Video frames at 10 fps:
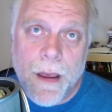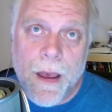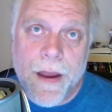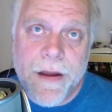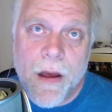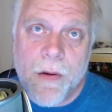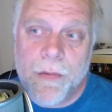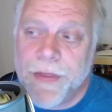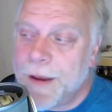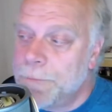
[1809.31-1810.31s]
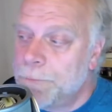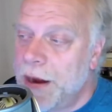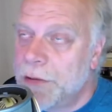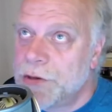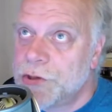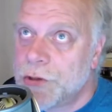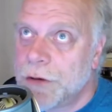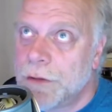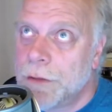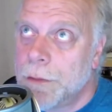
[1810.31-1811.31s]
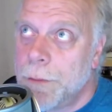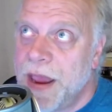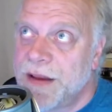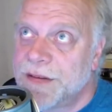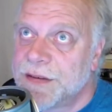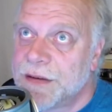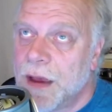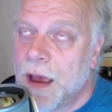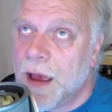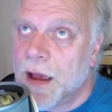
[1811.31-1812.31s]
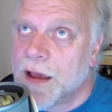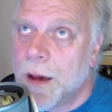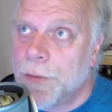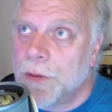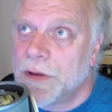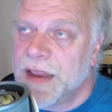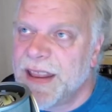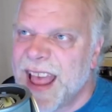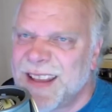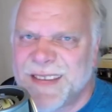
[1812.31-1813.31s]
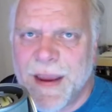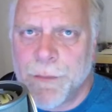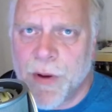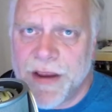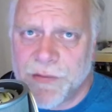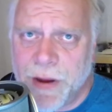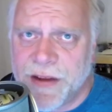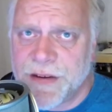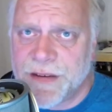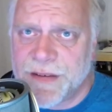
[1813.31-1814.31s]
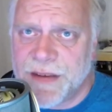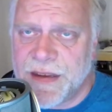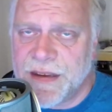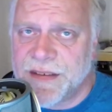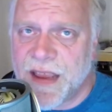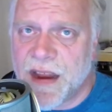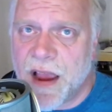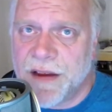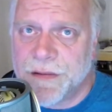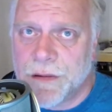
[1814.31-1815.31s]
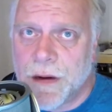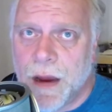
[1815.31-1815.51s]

I know that Behringer makes a couple in that same price range as the Sennheiser,